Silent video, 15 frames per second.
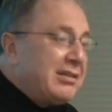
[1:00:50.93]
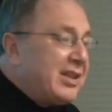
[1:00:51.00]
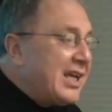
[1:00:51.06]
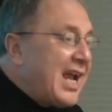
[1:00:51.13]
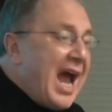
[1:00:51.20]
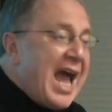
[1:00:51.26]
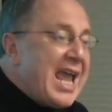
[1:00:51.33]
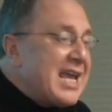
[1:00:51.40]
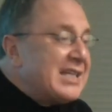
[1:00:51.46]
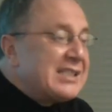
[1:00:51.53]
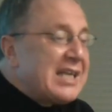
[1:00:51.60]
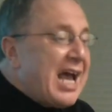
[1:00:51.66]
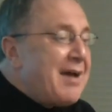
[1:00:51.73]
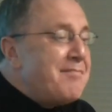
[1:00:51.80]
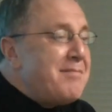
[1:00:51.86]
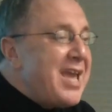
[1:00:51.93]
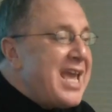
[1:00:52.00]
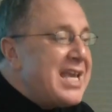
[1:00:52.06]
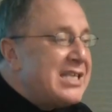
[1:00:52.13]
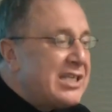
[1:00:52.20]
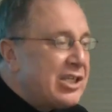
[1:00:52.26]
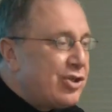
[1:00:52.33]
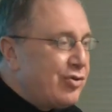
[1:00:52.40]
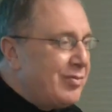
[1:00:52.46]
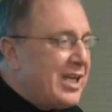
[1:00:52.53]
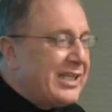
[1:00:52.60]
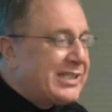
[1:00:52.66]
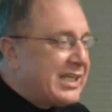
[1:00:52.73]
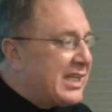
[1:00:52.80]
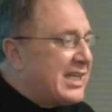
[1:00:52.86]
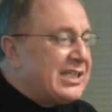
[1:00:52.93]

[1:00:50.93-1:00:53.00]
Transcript: the guy has amazing humility.